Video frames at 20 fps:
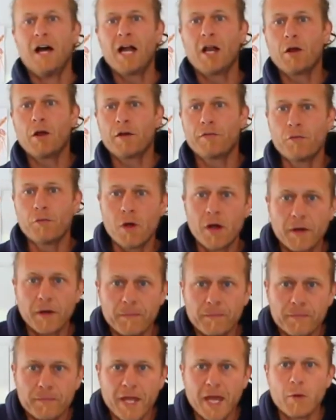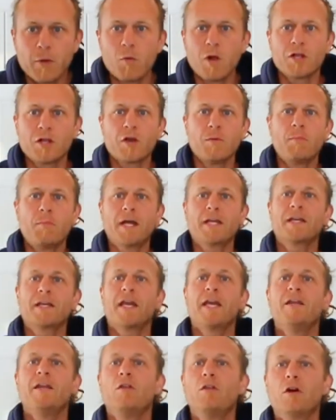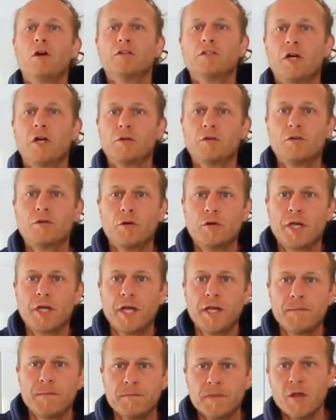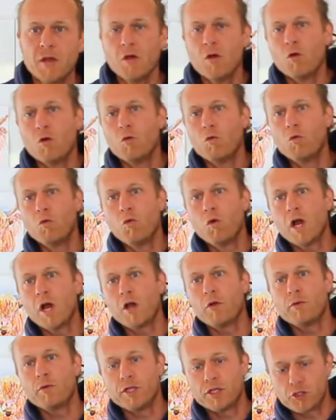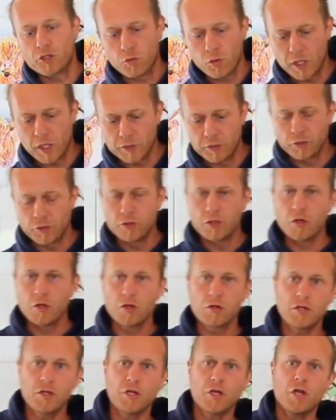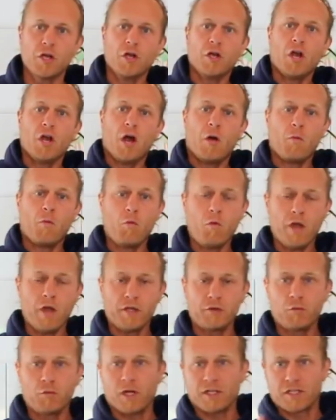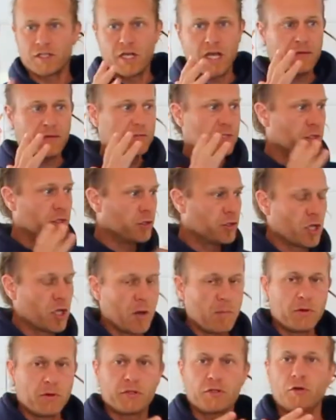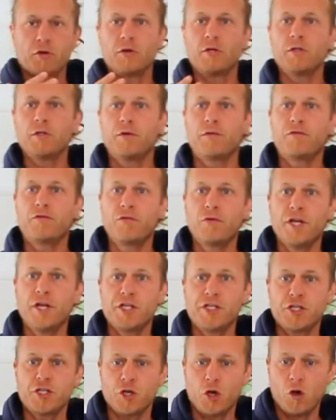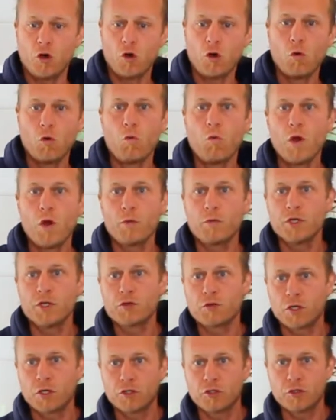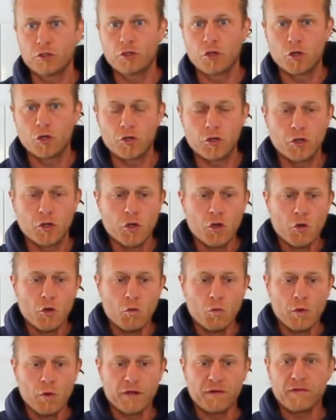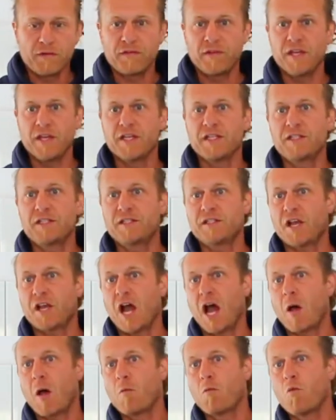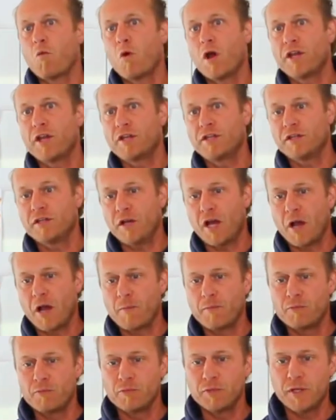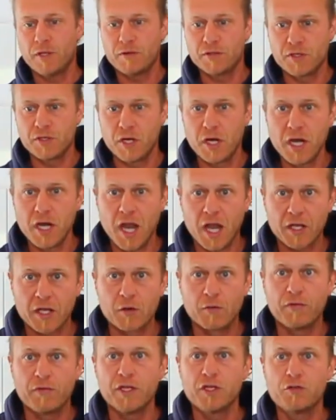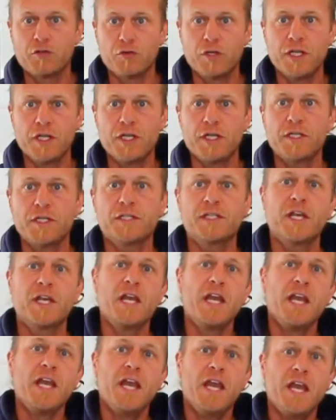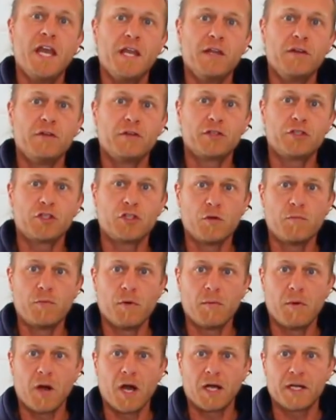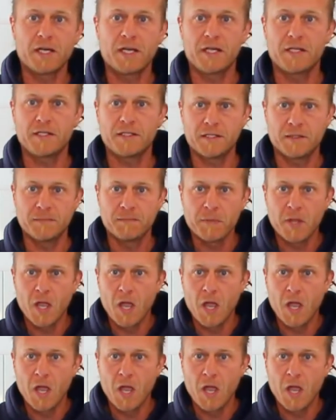Hello everyone and welcome back in Lockdown Cooking, where we try to cook with what's left in the cupboard or in the fridge, or when we try to cook with things when there is a lack of ingredients in the supermarkets.